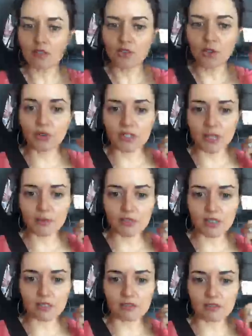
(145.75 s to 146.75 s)
Notre Dame
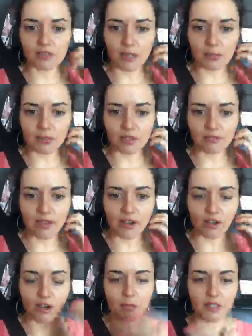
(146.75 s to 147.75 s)
chapel's on
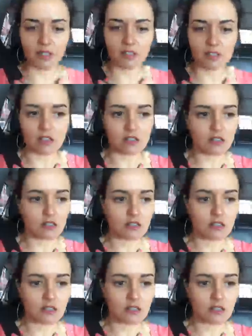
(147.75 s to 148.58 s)
fire. Oh my goodness.